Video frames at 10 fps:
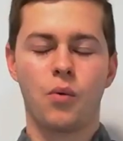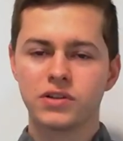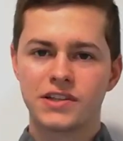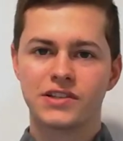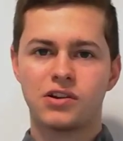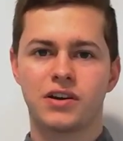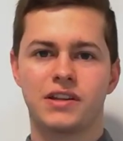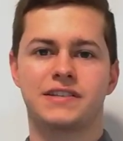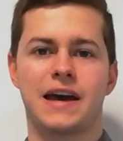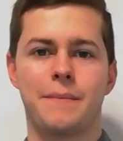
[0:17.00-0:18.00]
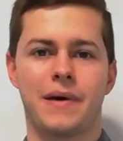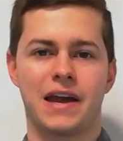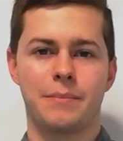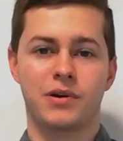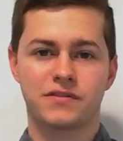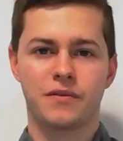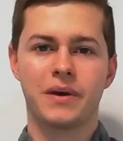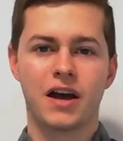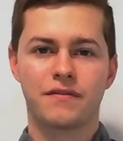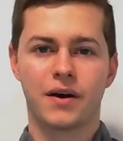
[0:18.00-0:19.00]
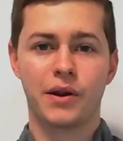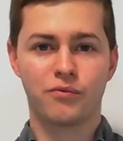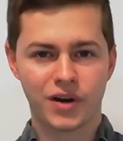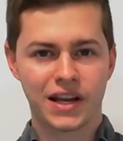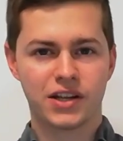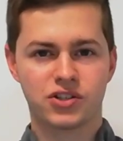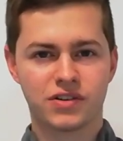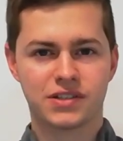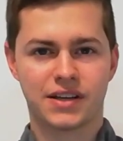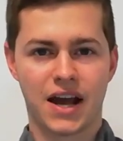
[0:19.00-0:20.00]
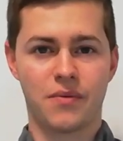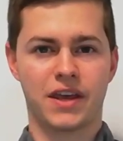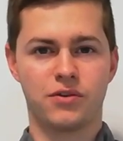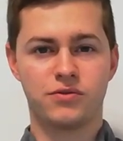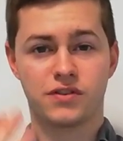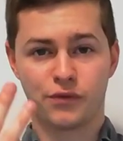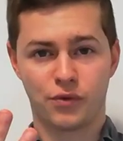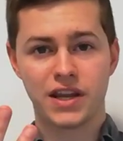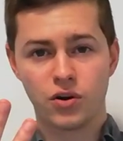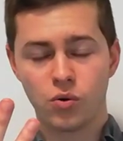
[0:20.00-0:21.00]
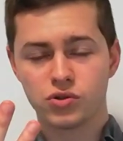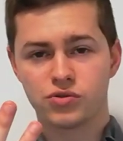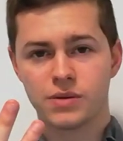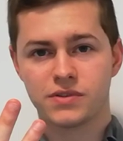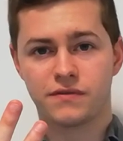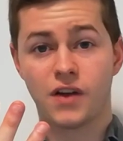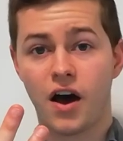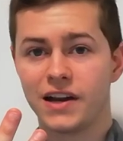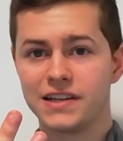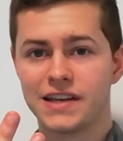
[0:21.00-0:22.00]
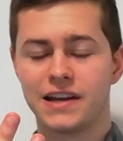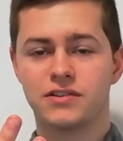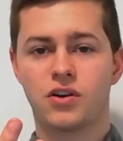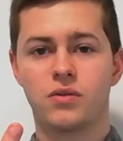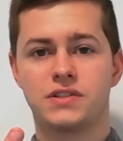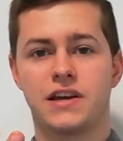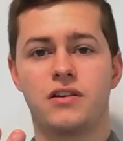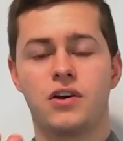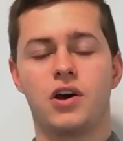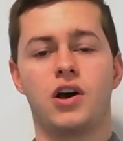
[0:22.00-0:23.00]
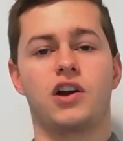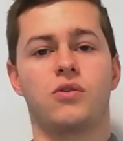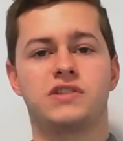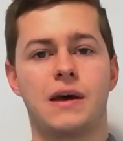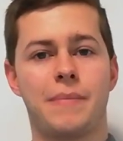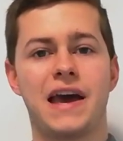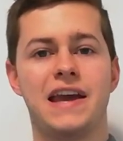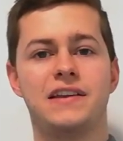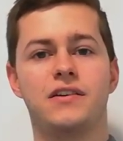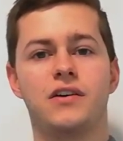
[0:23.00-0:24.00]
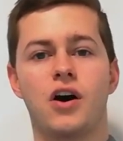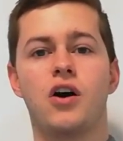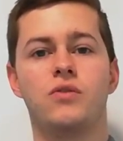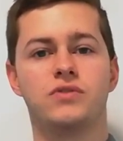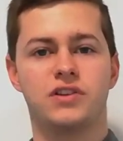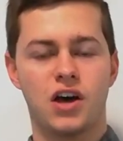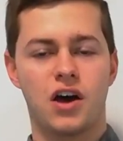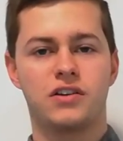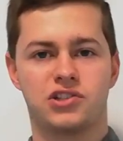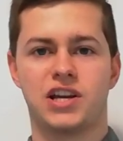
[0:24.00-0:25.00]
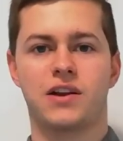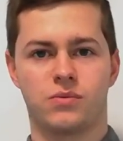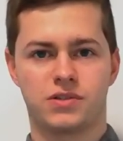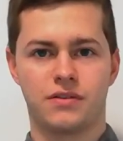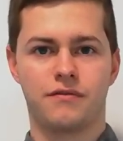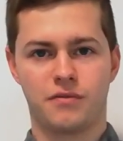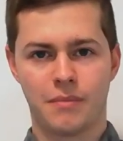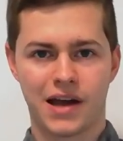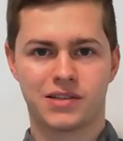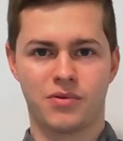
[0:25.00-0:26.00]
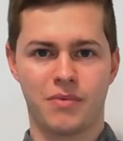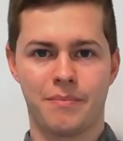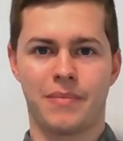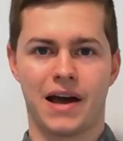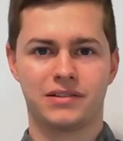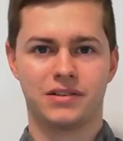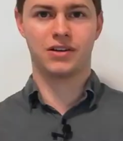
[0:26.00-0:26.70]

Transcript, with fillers: I wanted to look at this campaign because for me I found it really interesting how they used three core streams of highly tailored content across their paid, owned and earned channels for maximum impact.